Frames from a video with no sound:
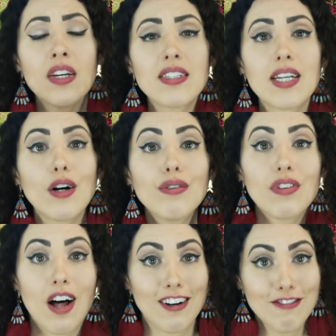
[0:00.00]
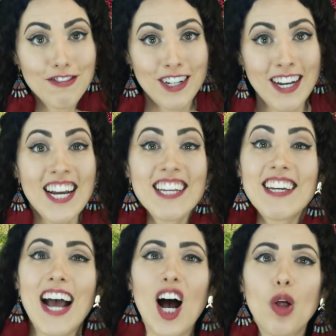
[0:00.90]
Self-love
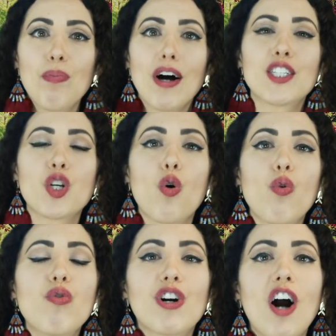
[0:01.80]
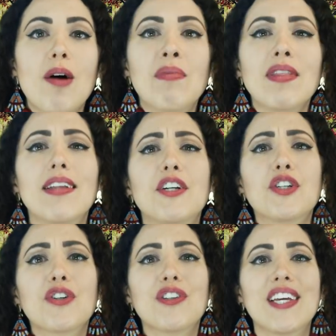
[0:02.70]
can help us overcome
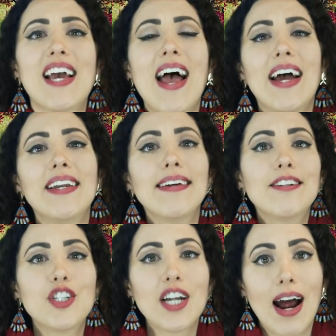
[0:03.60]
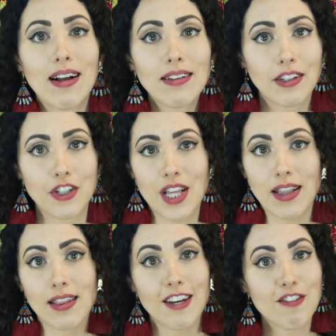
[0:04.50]
literally any challenge
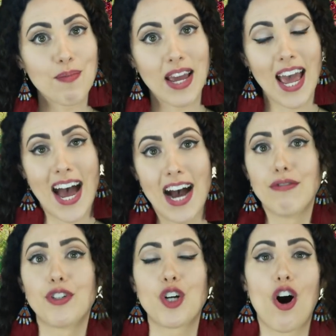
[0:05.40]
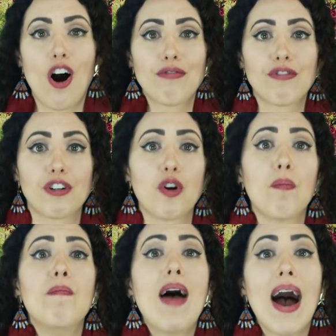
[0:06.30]
that life may have to offer, no
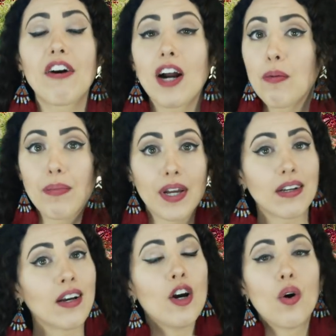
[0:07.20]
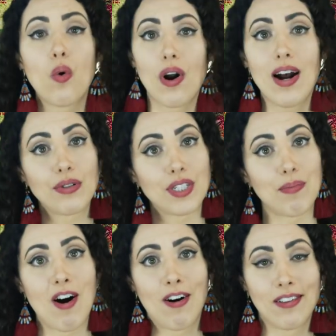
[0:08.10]
matter how big or how
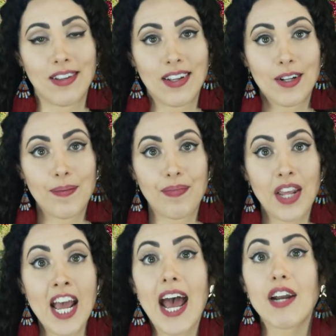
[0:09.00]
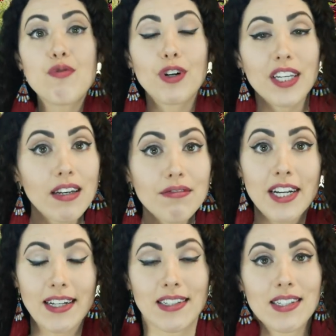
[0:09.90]
small. And
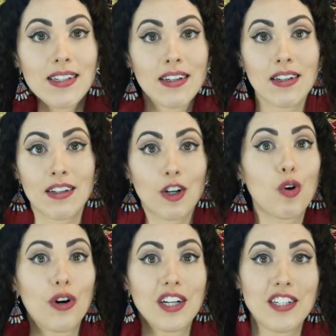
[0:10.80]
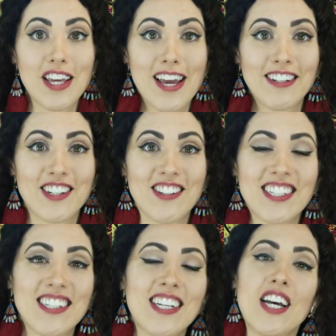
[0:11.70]
forgiveness, according to the angels,
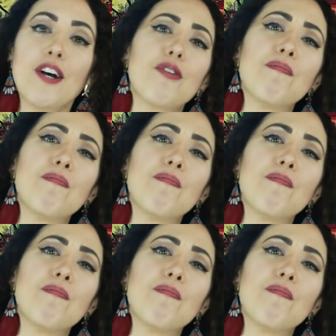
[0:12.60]
is the